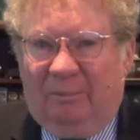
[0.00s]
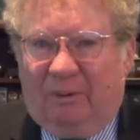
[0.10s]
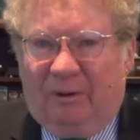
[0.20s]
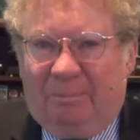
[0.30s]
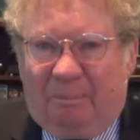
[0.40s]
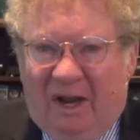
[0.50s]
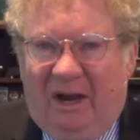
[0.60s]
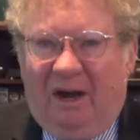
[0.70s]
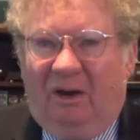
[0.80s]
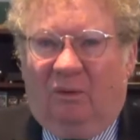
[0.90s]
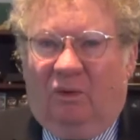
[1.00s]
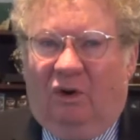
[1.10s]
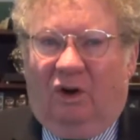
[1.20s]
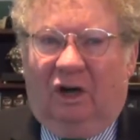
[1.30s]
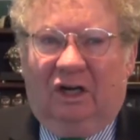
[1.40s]
Prepare
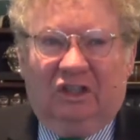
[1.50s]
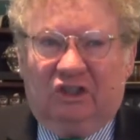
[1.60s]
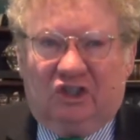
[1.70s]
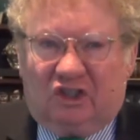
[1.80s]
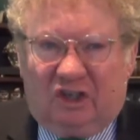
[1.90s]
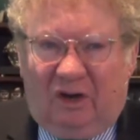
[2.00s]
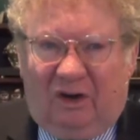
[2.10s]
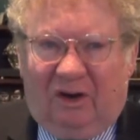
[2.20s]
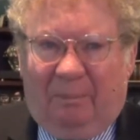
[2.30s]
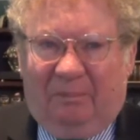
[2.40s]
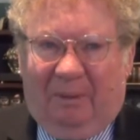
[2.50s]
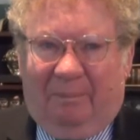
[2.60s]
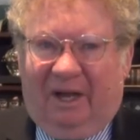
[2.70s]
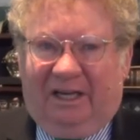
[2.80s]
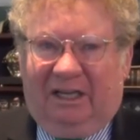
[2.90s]
war. Stir up the
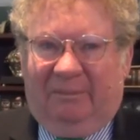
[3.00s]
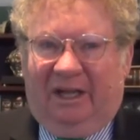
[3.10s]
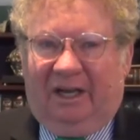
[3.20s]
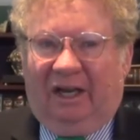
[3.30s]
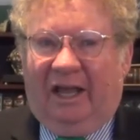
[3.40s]
mighty men.